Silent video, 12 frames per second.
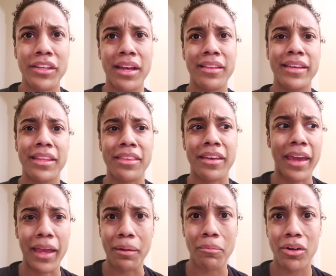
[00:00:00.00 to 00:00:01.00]
yelling at the
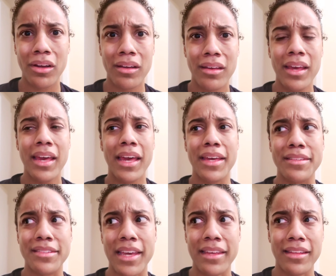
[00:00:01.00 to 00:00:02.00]
camera and
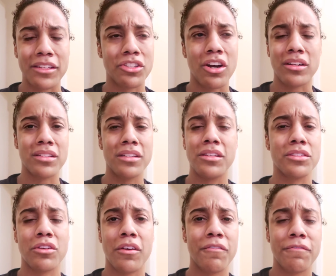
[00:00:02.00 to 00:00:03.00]
saying that
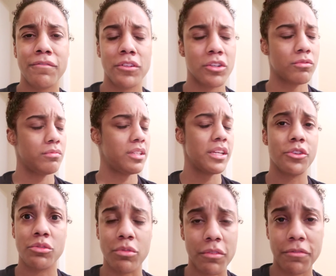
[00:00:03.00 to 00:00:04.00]
Tati's
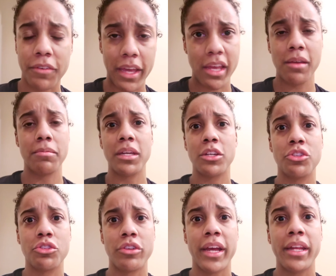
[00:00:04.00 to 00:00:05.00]
tears were fake because
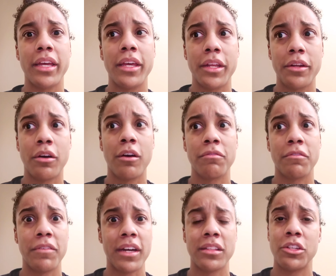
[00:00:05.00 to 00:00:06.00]
you're trying to get it off the
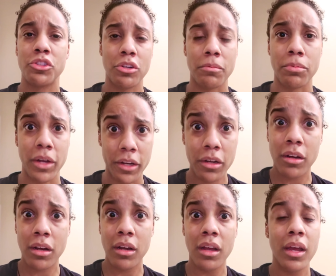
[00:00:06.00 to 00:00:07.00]
fact that you're a
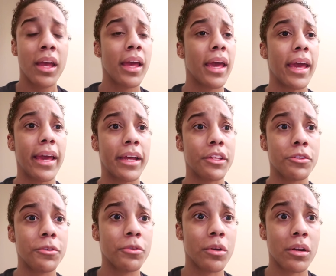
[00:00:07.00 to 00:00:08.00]
predator and
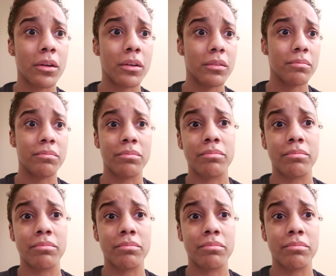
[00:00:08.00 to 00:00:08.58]
you're